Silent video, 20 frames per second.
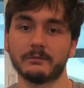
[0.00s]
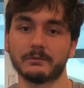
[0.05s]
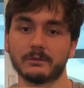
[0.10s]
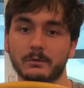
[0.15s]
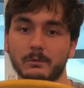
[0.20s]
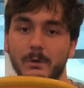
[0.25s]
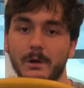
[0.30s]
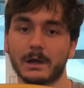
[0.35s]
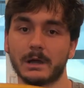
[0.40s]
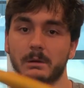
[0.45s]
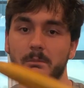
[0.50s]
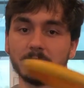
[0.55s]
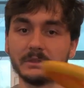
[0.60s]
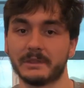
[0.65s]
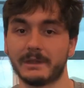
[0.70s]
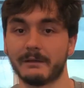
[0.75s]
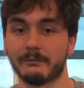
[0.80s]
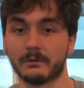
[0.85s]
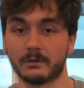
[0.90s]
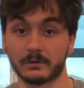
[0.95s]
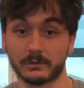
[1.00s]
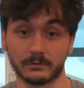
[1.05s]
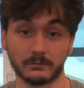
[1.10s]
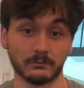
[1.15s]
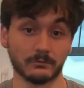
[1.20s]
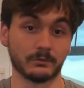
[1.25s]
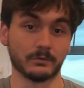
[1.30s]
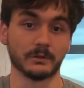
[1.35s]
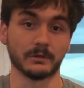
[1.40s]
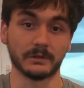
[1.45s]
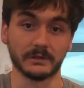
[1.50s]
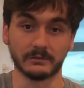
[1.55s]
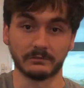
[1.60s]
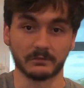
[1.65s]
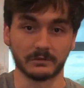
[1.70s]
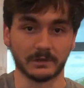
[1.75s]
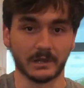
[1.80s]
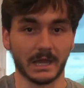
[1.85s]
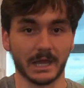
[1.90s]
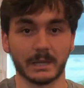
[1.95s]
for a while, but then have a really
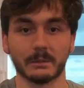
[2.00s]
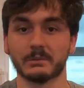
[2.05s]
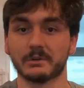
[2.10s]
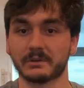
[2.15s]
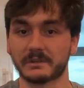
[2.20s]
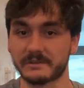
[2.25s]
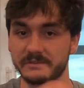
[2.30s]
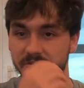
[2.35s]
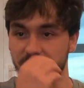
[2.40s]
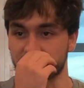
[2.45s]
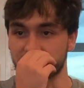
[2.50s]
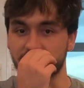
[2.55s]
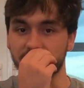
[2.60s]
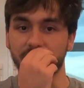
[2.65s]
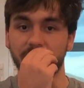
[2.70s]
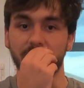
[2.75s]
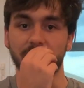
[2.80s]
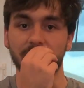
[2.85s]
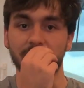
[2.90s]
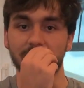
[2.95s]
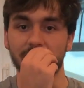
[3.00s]
reliable, consistent fade